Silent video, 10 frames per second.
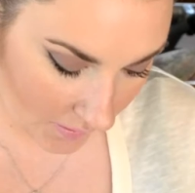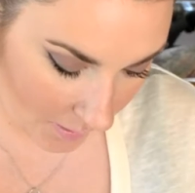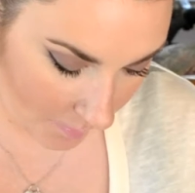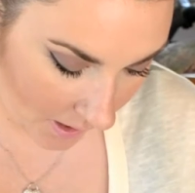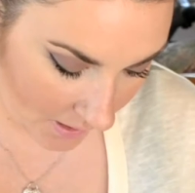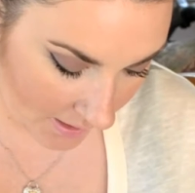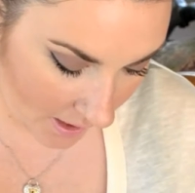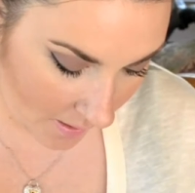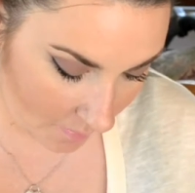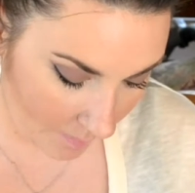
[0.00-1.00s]
the
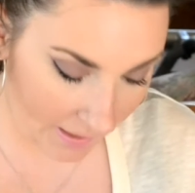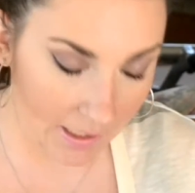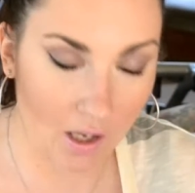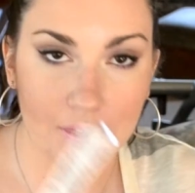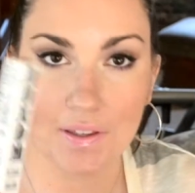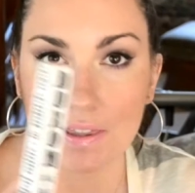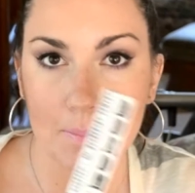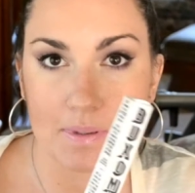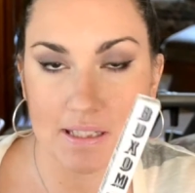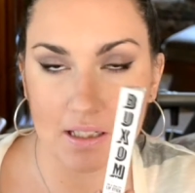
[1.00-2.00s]
Buxom Big and Healthy
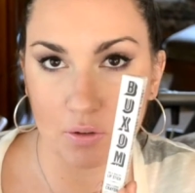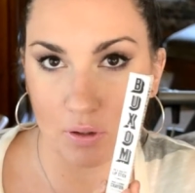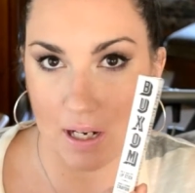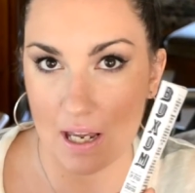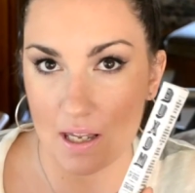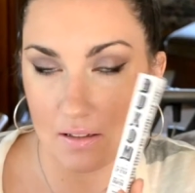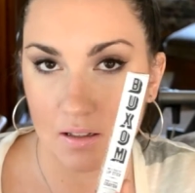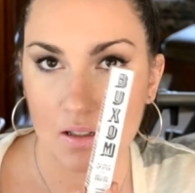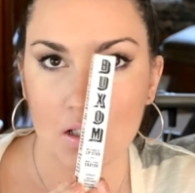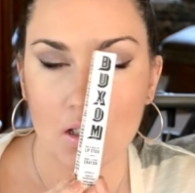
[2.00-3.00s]
Lipstick Crayon.
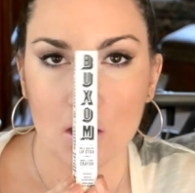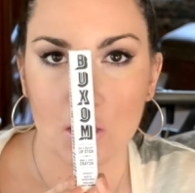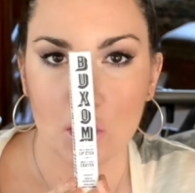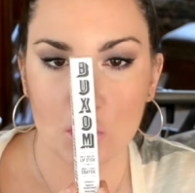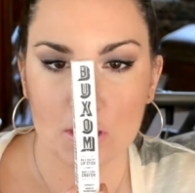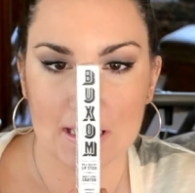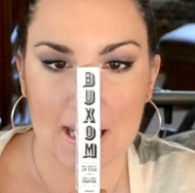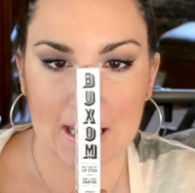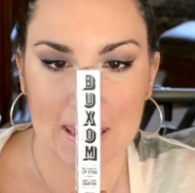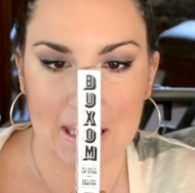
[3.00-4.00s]
Looks
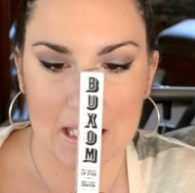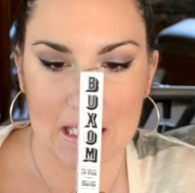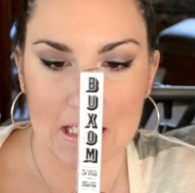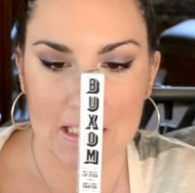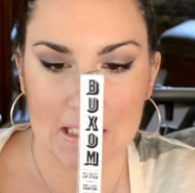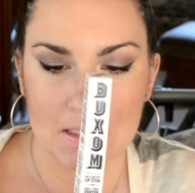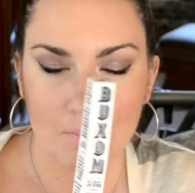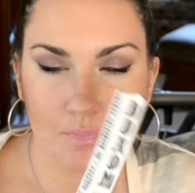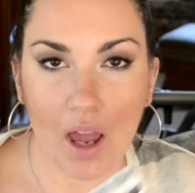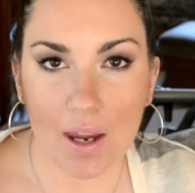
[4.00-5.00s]
like this.
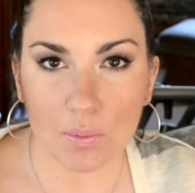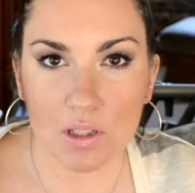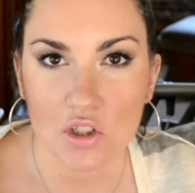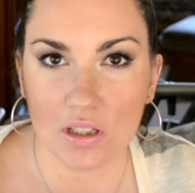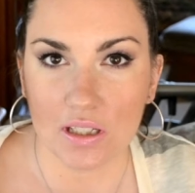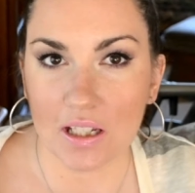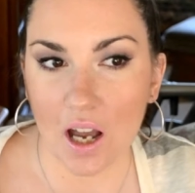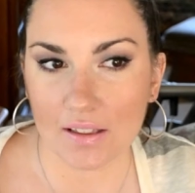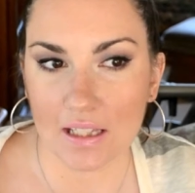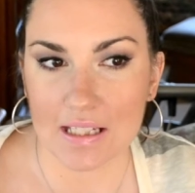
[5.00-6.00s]
I originally
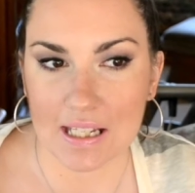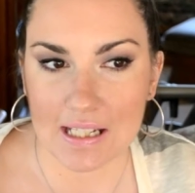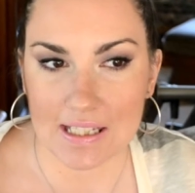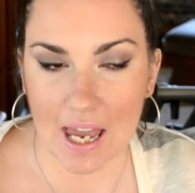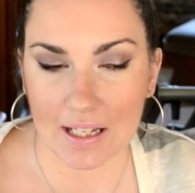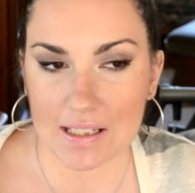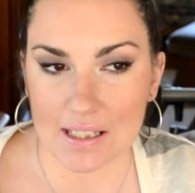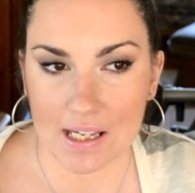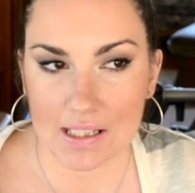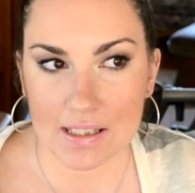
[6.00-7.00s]
got this in
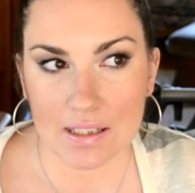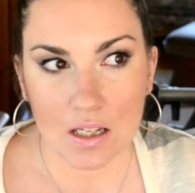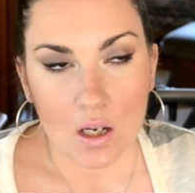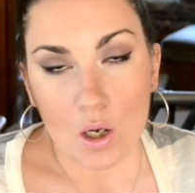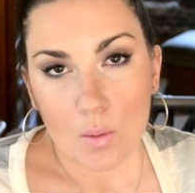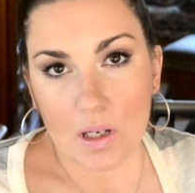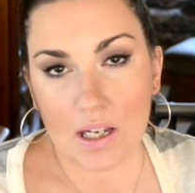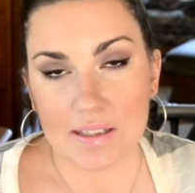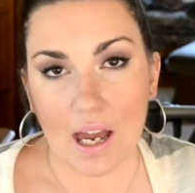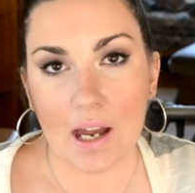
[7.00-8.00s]
Texas
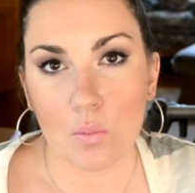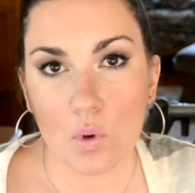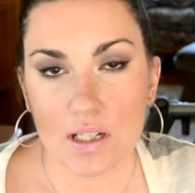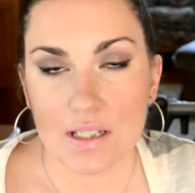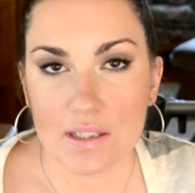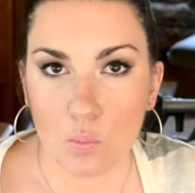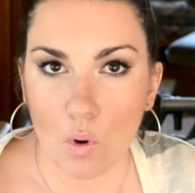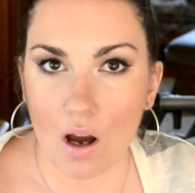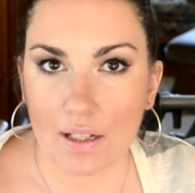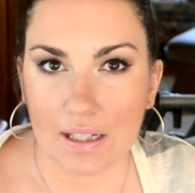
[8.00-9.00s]
because I was
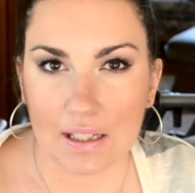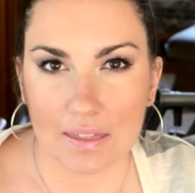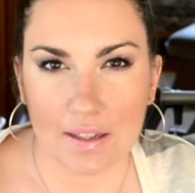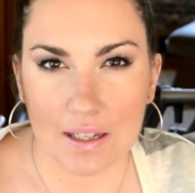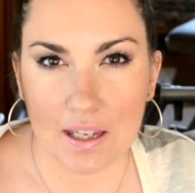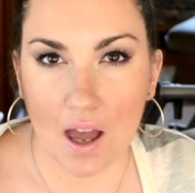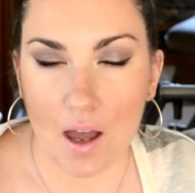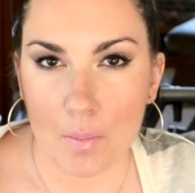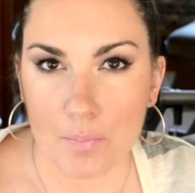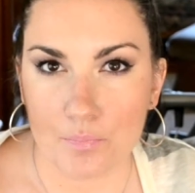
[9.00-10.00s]
wanting the
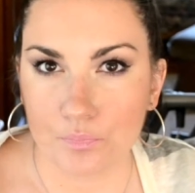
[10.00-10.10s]
um,